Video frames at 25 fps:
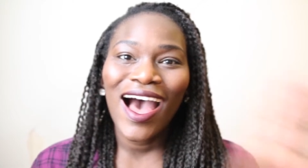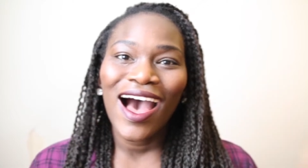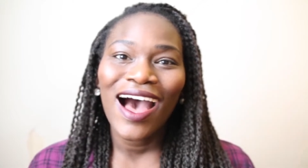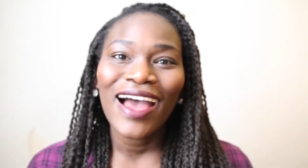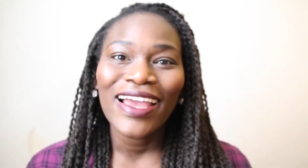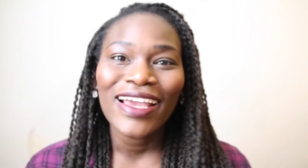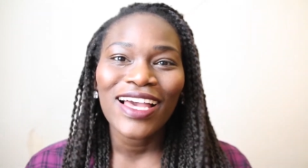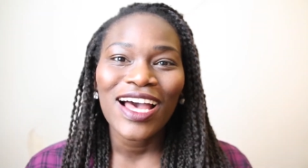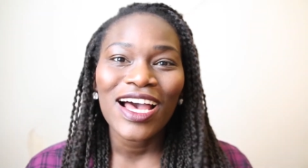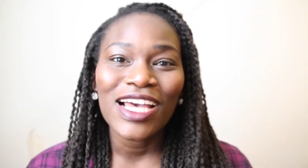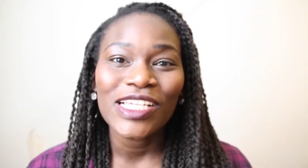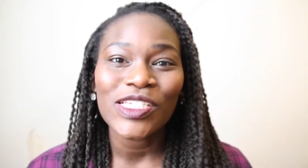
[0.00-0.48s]

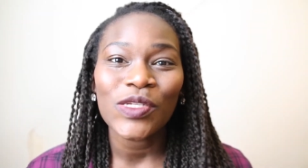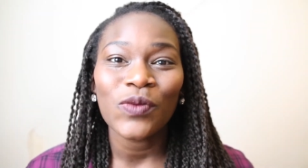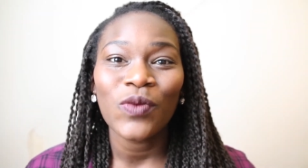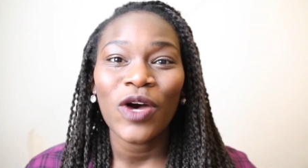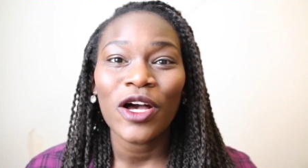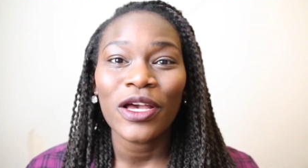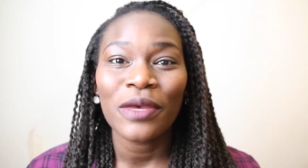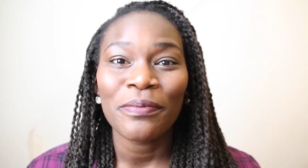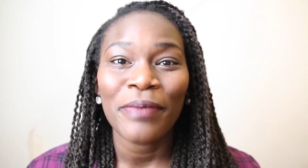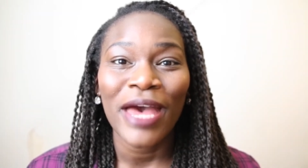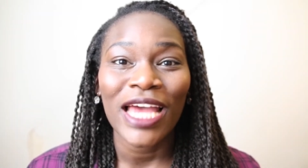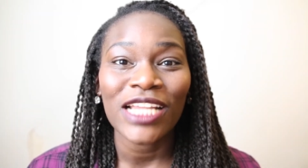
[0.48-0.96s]
Hi guys, and
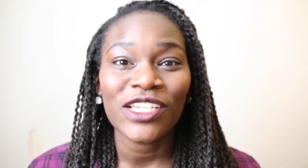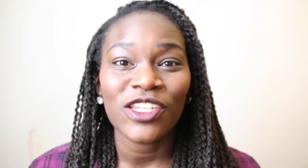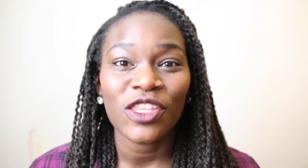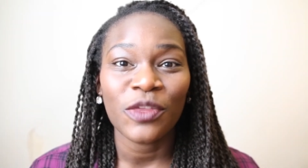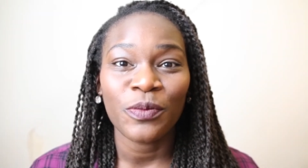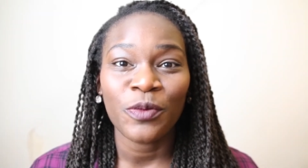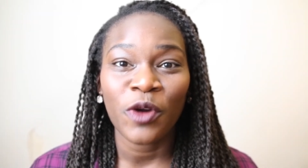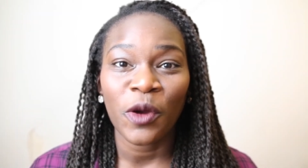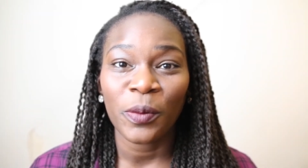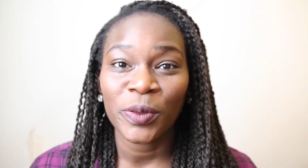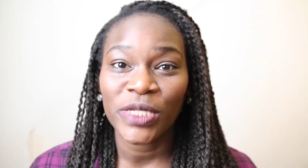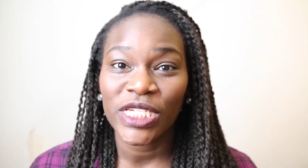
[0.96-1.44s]
welcome back to The
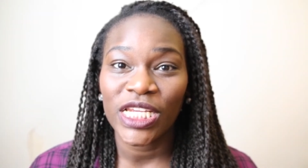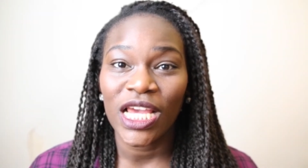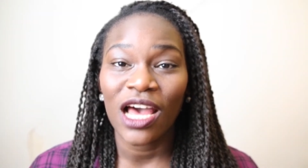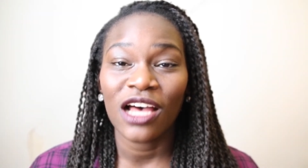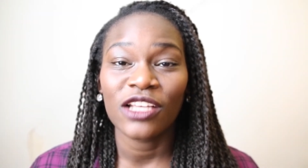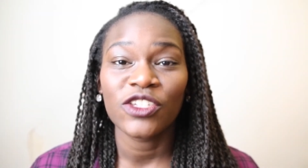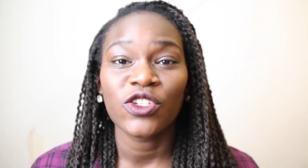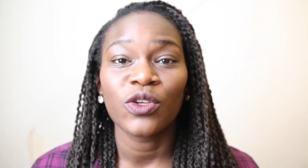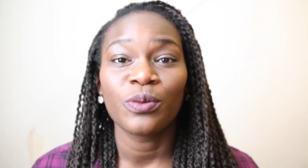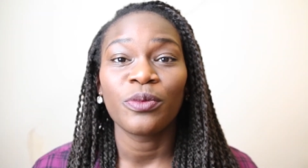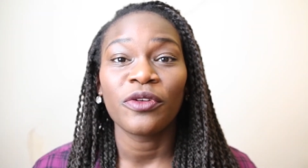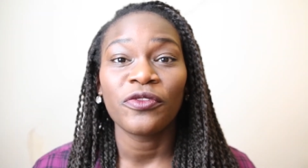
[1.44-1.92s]
Property Hustle.